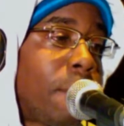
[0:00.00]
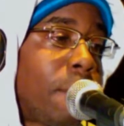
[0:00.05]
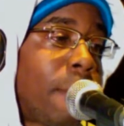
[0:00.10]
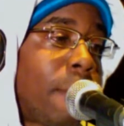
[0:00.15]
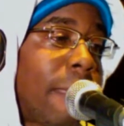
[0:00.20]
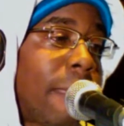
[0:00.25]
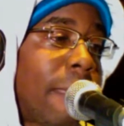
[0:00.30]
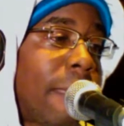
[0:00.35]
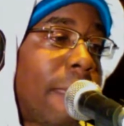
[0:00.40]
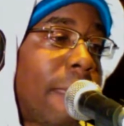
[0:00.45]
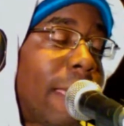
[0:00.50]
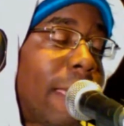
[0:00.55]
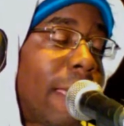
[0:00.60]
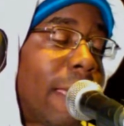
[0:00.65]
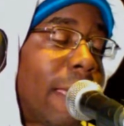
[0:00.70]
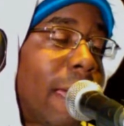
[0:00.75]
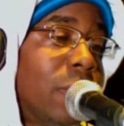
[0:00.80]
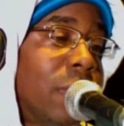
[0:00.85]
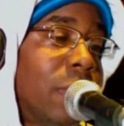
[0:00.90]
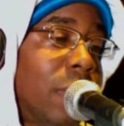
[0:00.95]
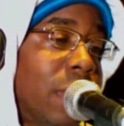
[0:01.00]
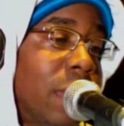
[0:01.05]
Like I would,